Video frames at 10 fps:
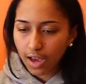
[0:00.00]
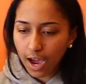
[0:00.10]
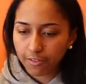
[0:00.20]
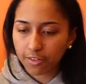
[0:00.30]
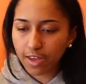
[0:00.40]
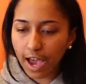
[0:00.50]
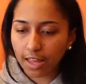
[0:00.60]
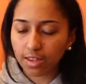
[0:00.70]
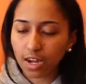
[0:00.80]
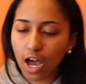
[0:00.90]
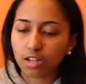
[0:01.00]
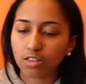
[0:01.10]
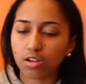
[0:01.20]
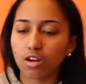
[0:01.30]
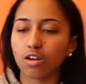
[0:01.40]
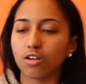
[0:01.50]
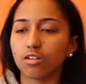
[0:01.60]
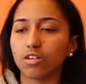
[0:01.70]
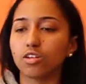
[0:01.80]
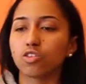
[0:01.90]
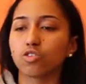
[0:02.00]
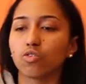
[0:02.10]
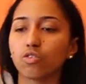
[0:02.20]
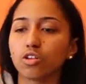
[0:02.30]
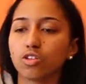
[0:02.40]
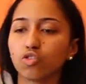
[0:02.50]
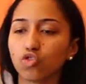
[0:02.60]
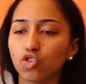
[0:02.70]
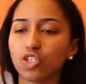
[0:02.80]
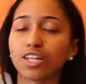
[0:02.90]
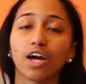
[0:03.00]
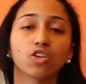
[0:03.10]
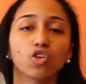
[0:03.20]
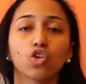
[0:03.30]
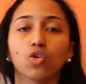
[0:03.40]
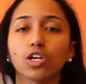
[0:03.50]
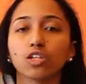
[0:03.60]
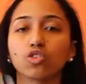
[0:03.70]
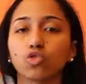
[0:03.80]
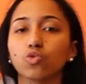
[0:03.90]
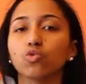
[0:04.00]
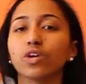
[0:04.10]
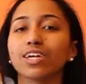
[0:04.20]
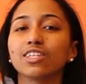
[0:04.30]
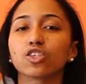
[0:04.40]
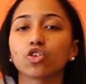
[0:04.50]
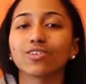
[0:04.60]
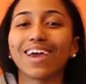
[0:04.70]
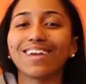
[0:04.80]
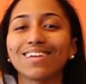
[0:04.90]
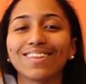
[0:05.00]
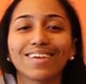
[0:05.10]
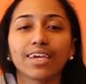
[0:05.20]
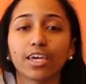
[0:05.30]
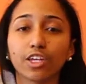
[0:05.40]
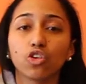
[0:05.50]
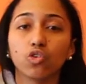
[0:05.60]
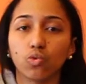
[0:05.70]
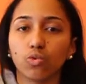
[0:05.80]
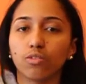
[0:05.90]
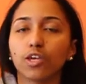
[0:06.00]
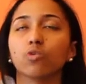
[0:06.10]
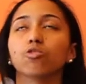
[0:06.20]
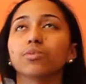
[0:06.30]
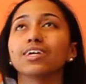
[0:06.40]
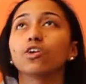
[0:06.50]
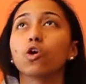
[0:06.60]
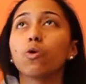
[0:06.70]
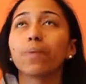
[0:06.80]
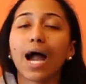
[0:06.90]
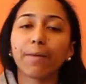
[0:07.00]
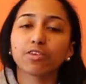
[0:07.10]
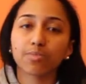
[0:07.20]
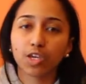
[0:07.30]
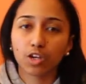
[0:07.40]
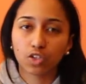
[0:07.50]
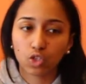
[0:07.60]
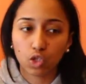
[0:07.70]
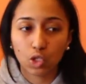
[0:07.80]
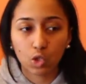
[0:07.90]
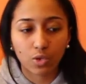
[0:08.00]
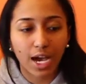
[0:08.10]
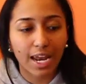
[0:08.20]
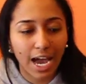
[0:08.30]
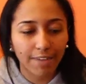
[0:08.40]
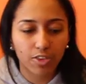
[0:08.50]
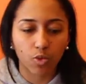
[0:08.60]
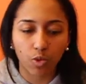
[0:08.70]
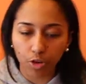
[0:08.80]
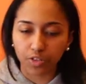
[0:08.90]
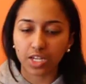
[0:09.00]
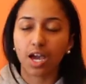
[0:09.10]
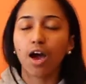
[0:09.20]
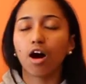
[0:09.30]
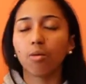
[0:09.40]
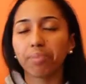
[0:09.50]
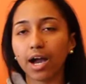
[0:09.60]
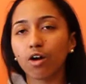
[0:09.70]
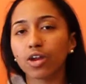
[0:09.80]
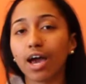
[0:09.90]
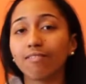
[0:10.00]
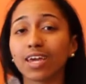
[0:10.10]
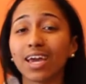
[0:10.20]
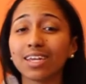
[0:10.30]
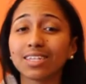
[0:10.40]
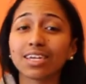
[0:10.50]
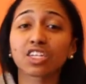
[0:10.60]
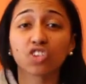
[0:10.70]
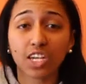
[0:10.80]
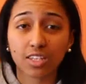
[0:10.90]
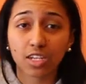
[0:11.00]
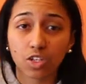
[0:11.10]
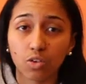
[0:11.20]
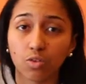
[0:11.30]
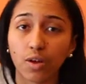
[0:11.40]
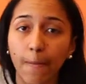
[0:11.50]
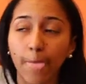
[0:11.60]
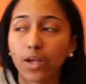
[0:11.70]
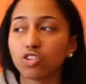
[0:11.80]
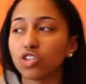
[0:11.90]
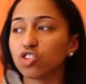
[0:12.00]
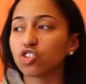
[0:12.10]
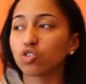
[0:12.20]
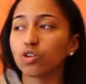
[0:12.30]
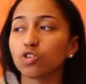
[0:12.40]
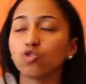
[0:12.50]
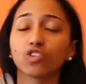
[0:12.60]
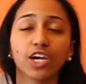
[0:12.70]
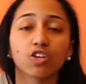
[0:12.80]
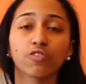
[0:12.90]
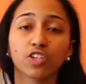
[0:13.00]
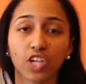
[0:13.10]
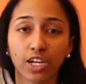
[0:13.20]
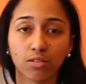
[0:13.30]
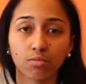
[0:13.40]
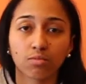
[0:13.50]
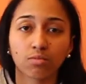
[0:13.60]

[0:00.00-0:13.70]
After that, the doctor is she's not going to insert anything in you. There will be no pap smear, so you do not have to worry about having anything injected in you. She's just going to check your vagina,